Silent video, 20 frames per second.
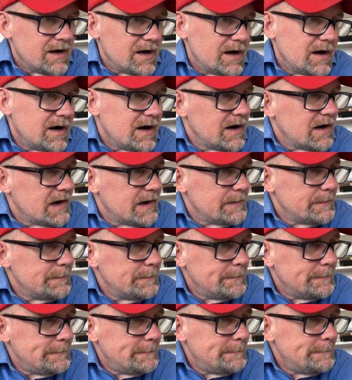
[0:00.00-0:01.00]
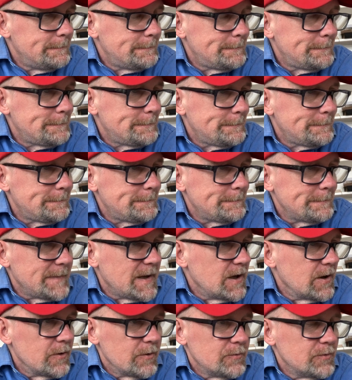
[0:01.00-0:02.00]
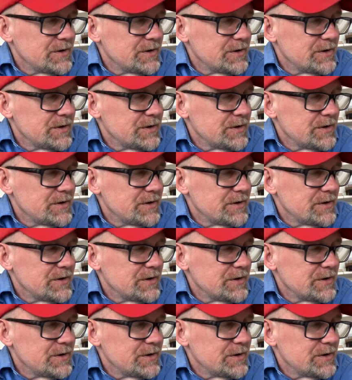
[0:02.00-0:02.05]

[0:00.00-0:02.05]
You know,